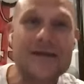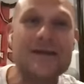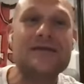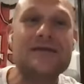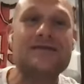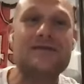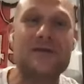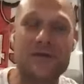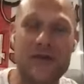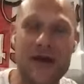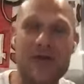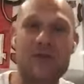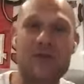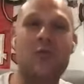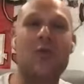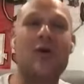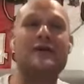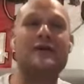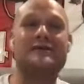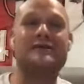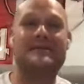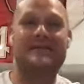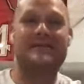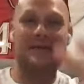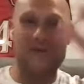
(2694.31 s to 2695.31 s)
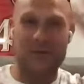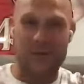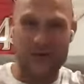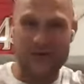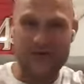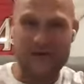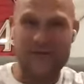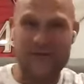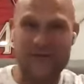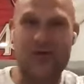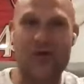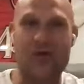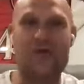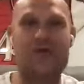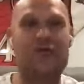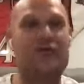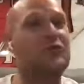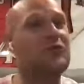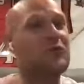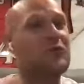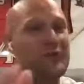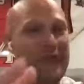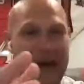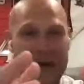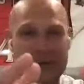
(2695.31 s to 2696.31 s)
So then once once the poor
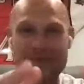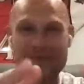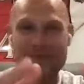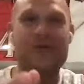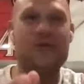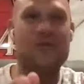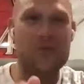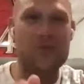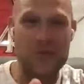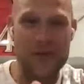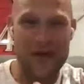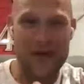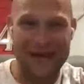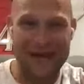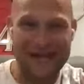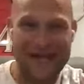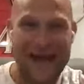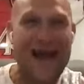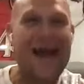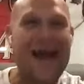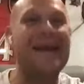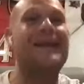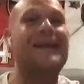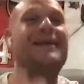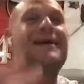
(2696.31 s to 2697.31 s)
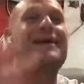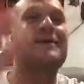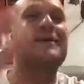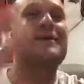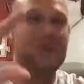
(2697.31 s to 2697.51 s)
that was good when we had ten,